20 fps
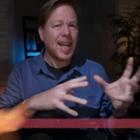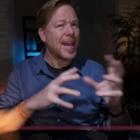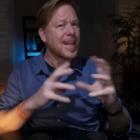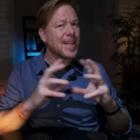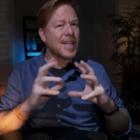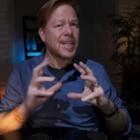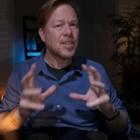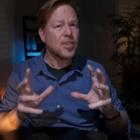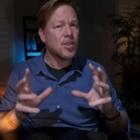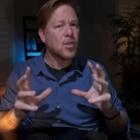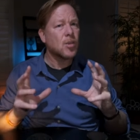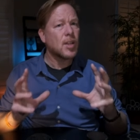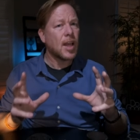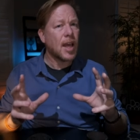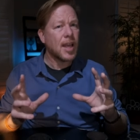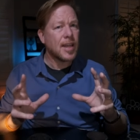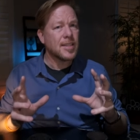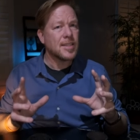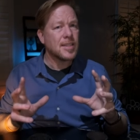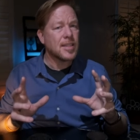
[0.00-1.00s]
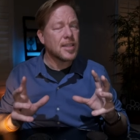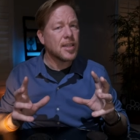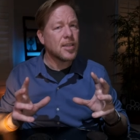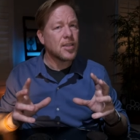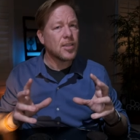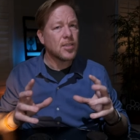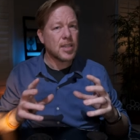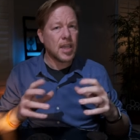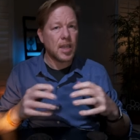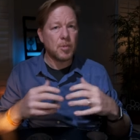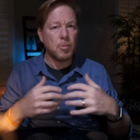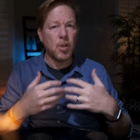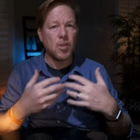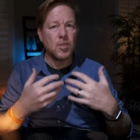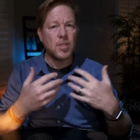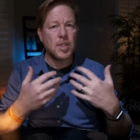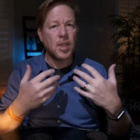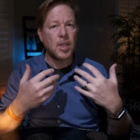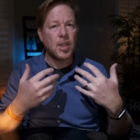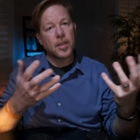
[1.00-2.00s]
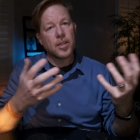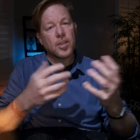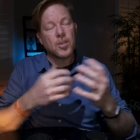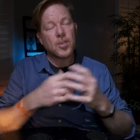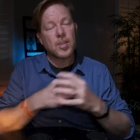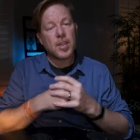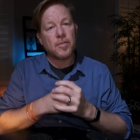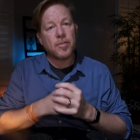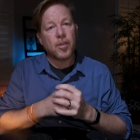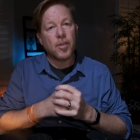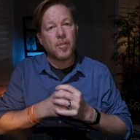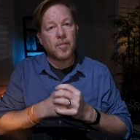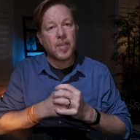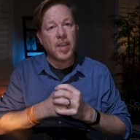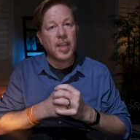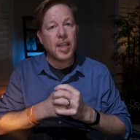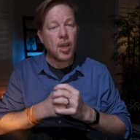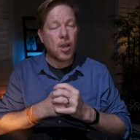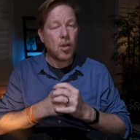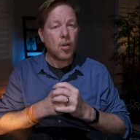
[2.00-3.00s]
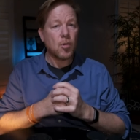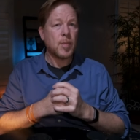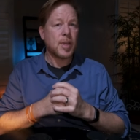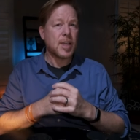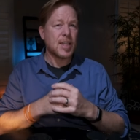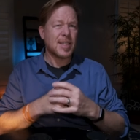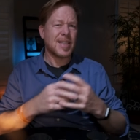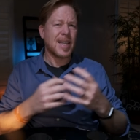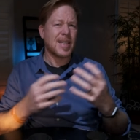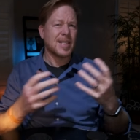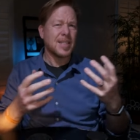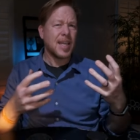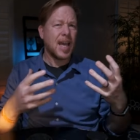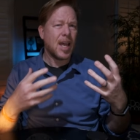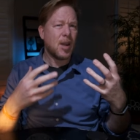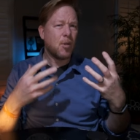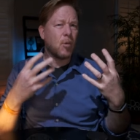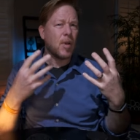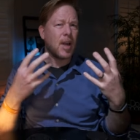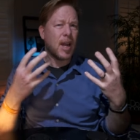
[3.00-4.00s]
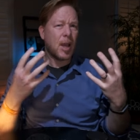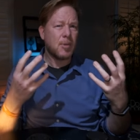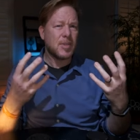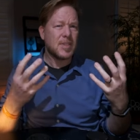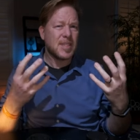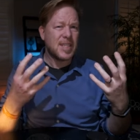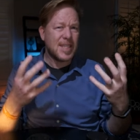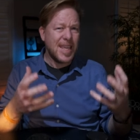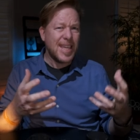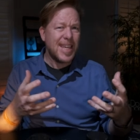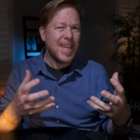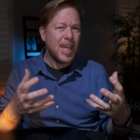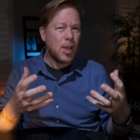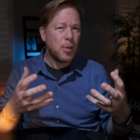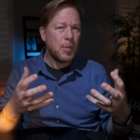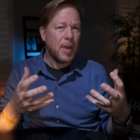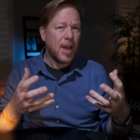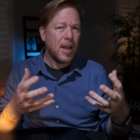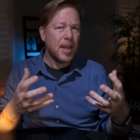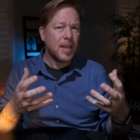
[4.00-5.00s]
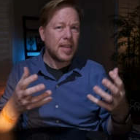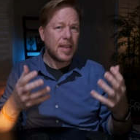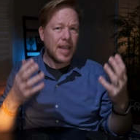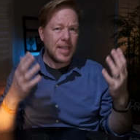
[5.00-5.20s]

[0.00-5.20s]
I didn't do a lot of stills. I mostly used it for video because that's kind of what I was thinking about it.